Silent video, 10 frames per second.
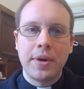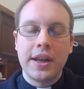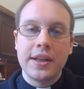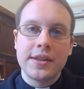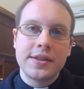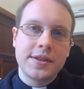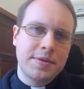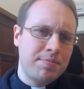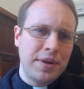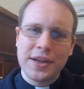but
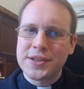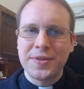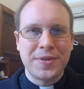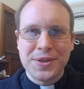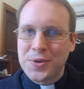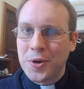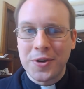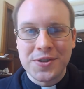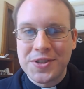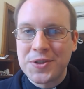it's because of
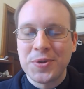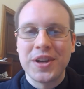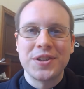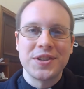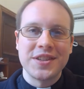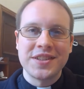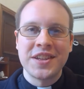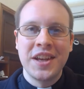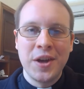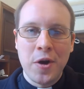historical
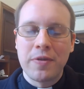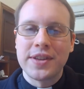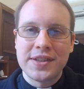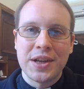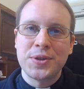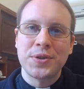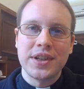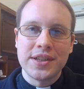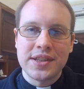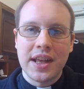situations over the
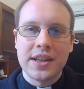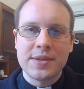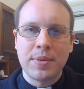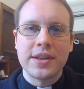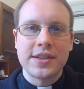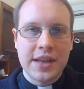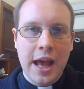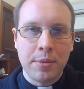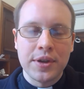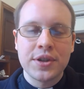centuries that it's been
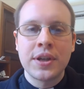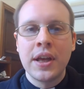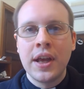established